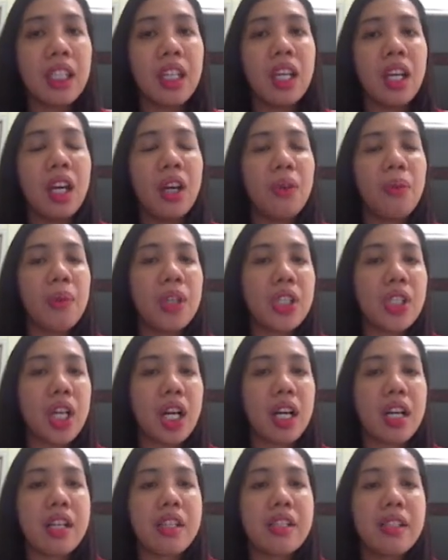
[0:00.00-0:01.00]
which
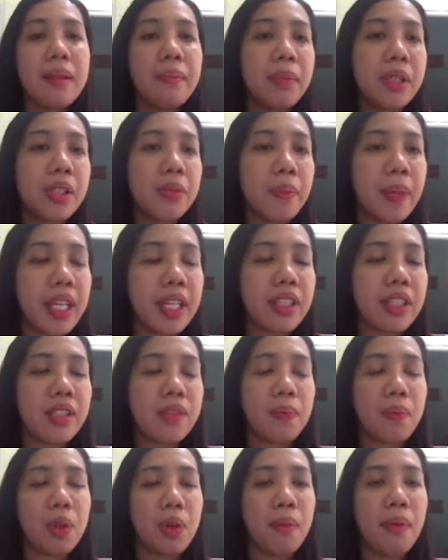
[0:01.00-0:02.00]
are sample space,
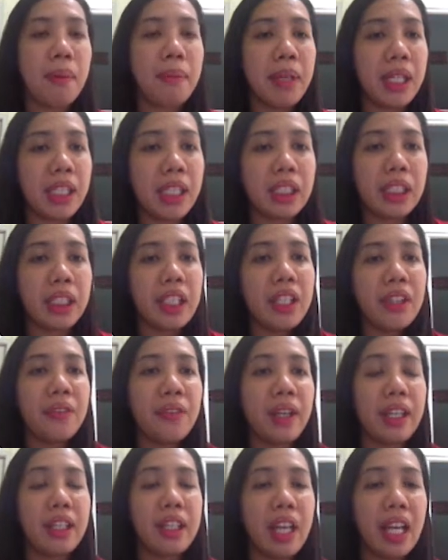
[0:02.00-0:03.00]
probability,
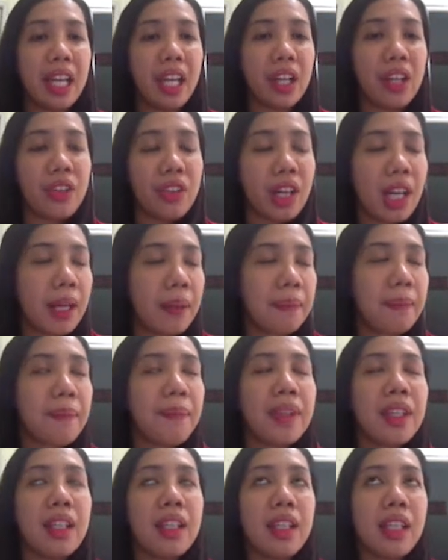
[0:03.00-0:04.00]
Venn diagram,
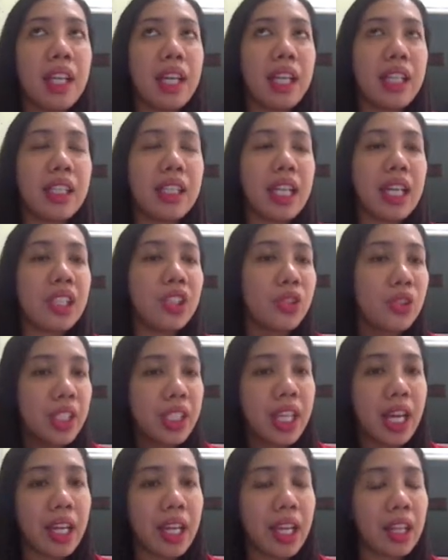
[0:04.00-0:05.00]
and then tree
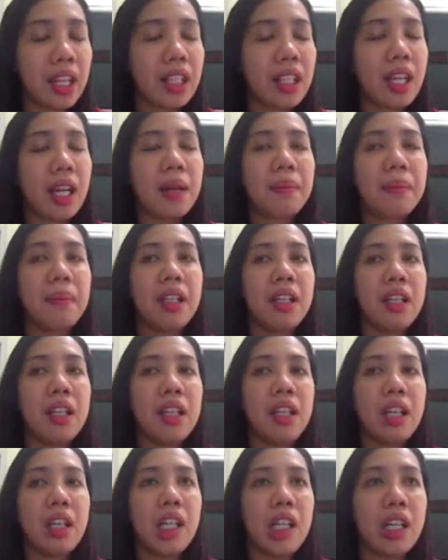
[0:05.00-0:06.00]
diagram,
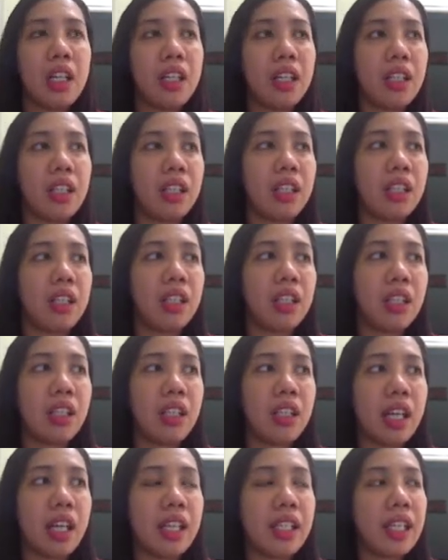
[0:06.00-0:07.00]

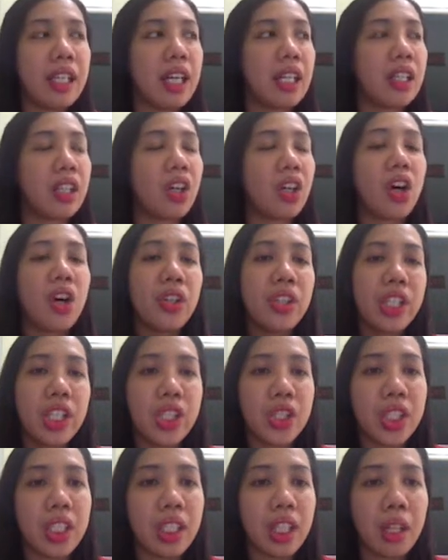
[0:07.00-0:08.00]
and then
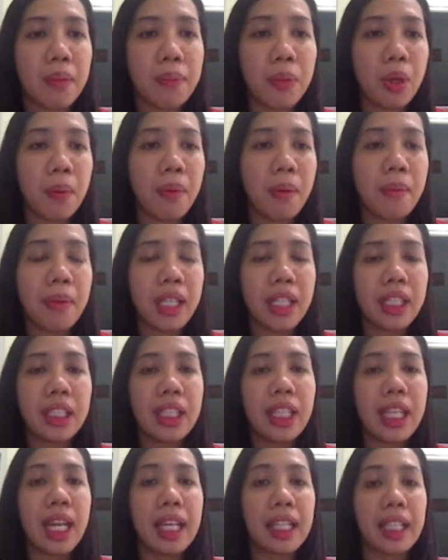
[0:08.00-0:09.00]
conditional
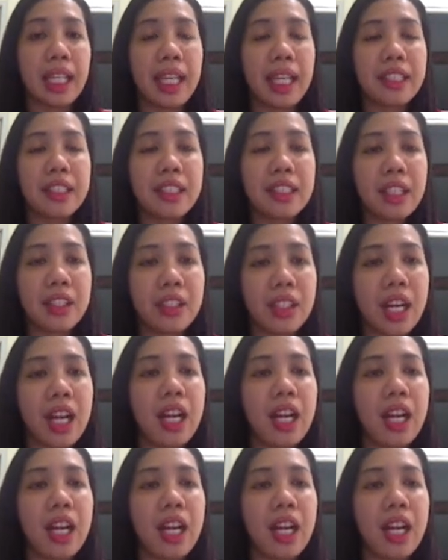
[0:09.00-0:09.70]
probability, and etc.